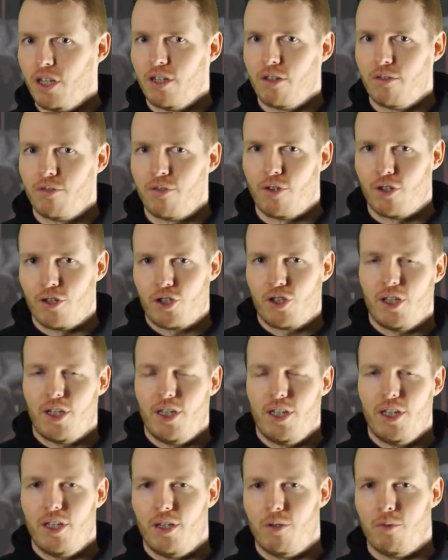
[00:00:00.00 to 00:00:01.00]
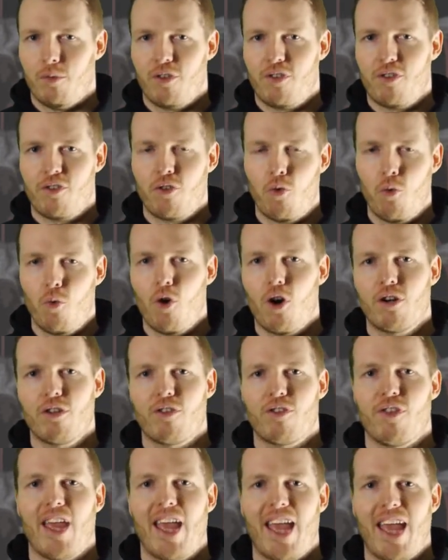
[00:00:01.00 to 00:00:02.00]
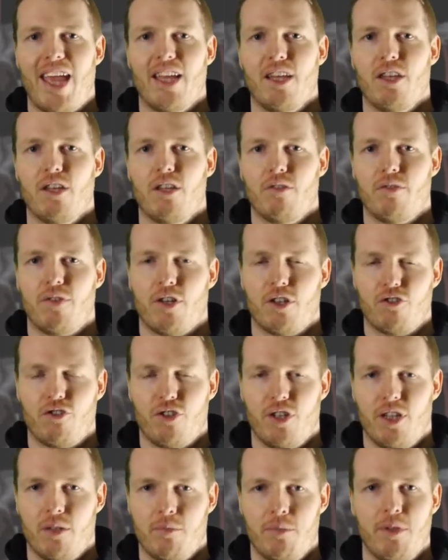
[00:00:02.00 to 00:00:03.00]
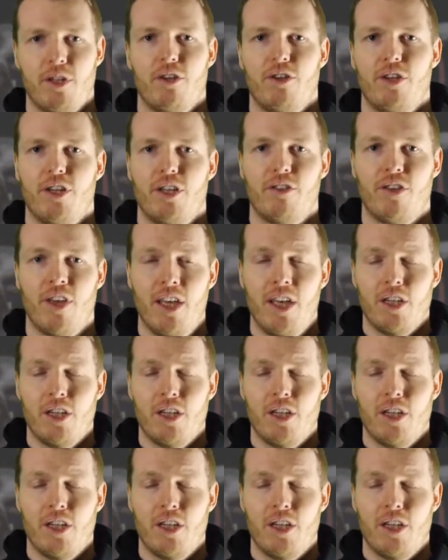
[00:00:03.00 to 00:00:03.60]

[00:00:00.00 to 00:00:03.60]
unfortunately, and it was towards the end of her training period.